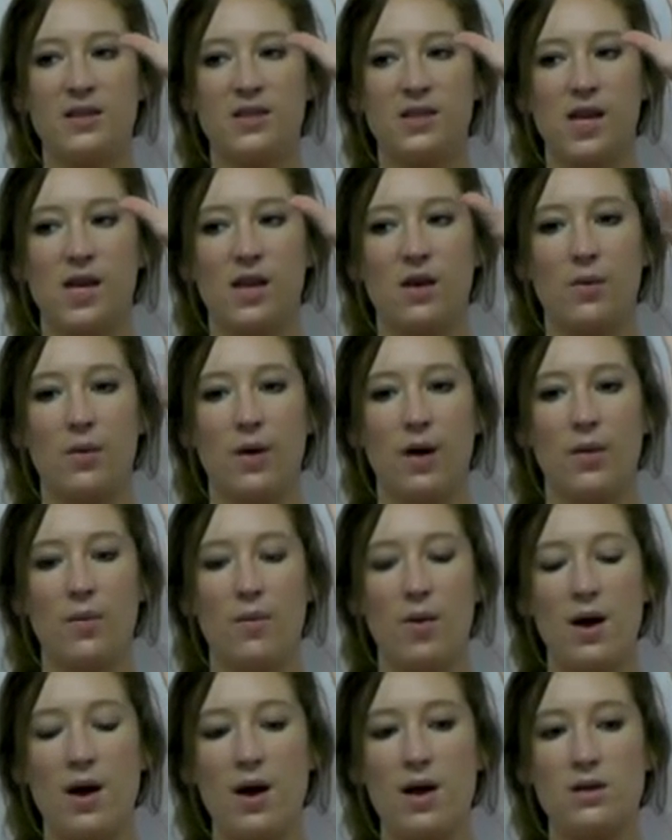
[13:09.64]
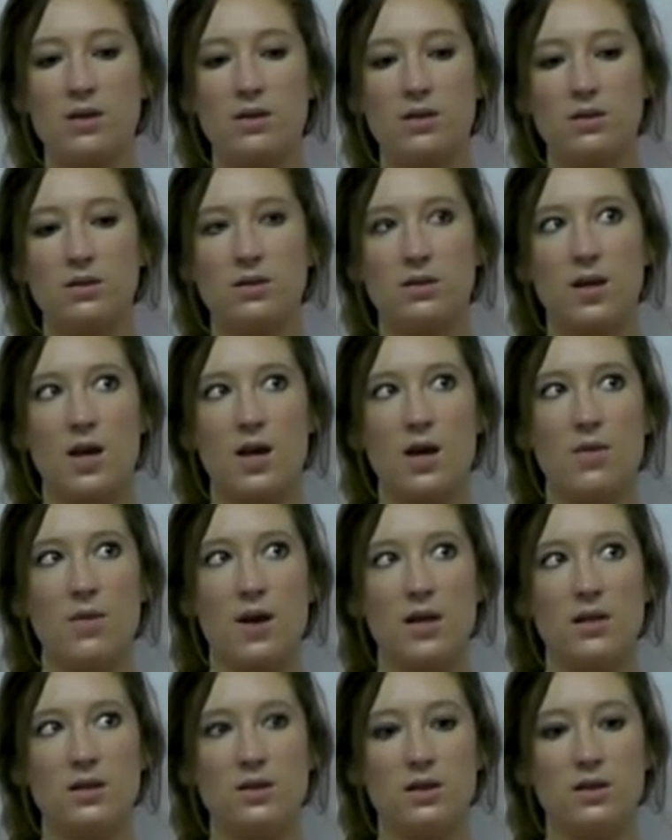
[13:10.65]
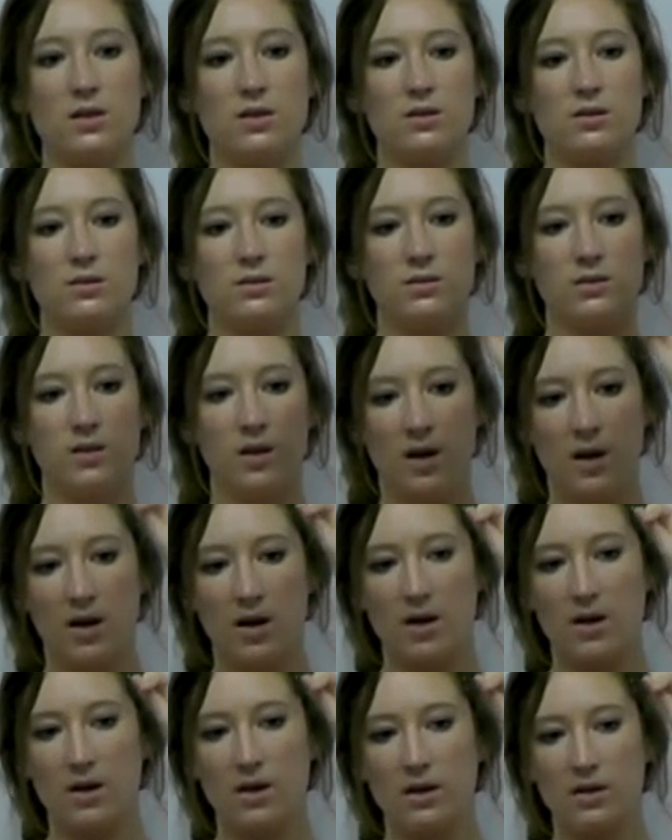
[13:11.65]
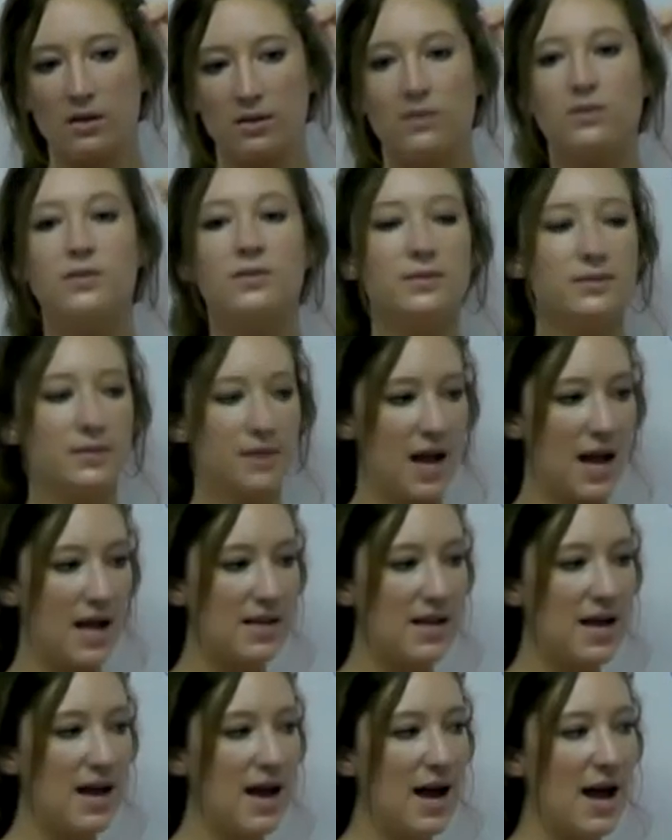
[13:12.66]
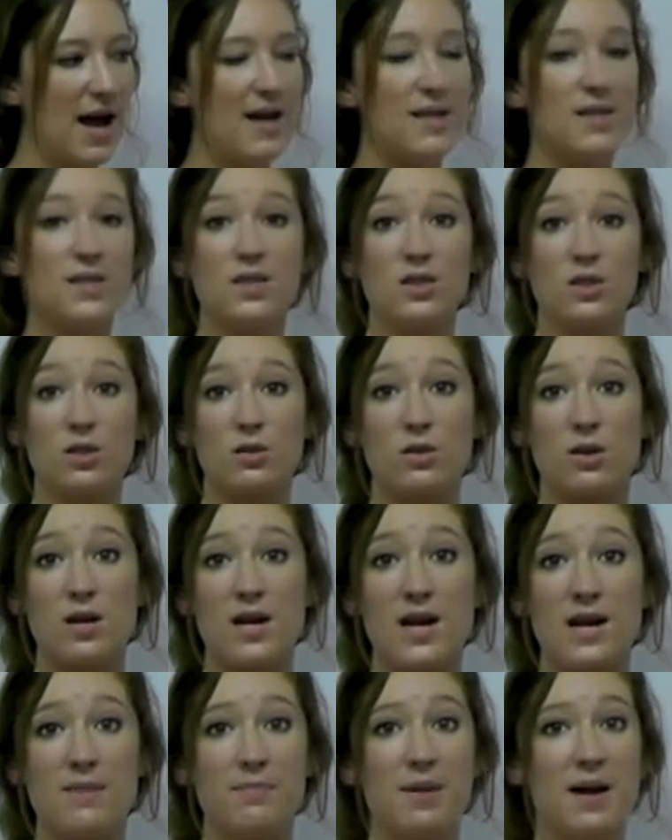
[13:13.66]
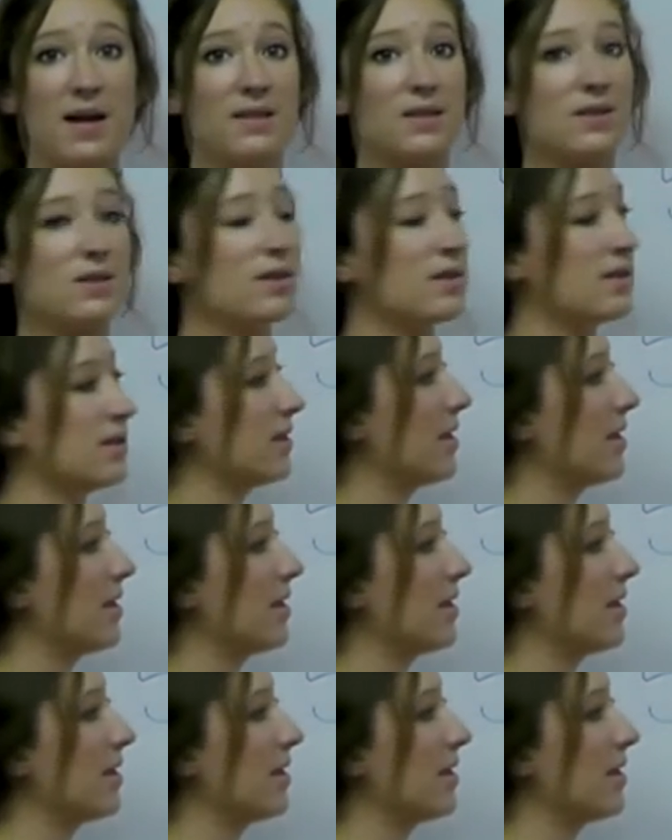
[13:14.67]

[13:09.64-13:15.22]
Take away 1. Take away 2. 3. Nadia has 3 pencils